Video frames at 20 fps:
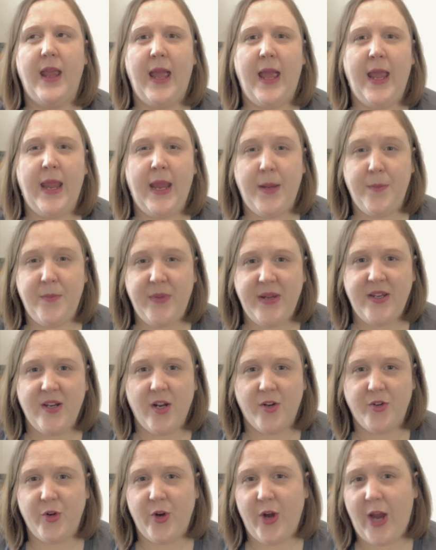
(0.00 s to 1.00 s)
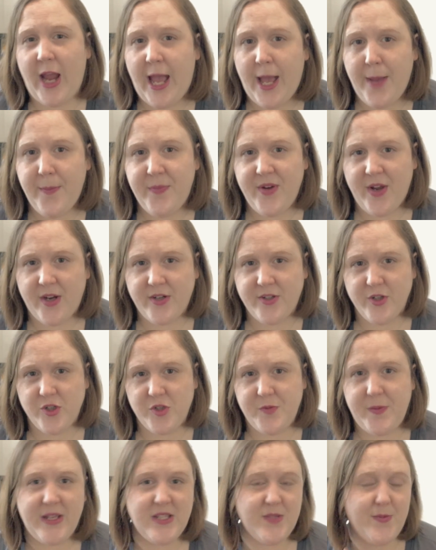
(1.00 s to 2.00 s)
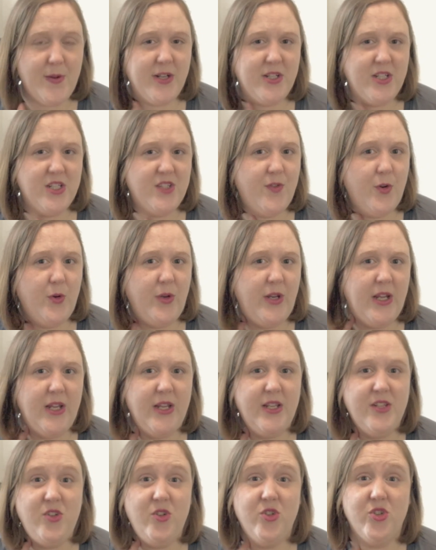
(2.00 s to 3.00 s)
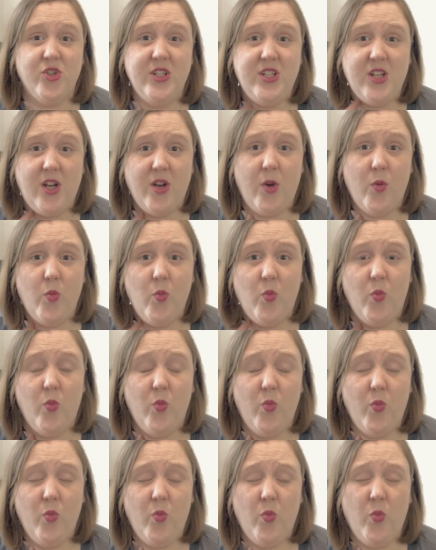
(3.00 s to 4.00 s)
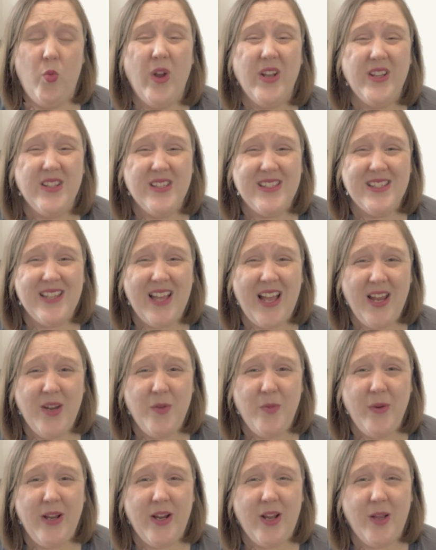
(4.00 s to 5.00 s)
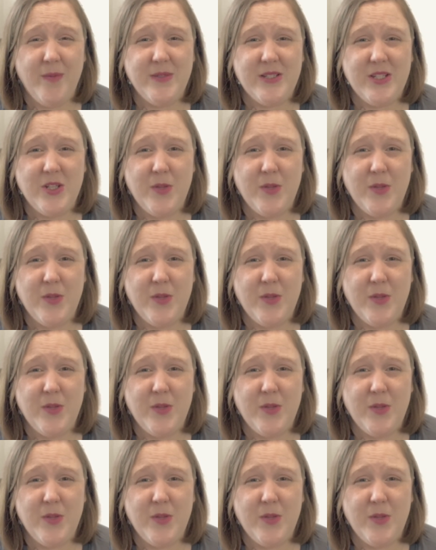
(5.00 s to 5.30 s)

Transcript: Abductor or abductor spasmodic dysphonia is usually done on one side when it comes to the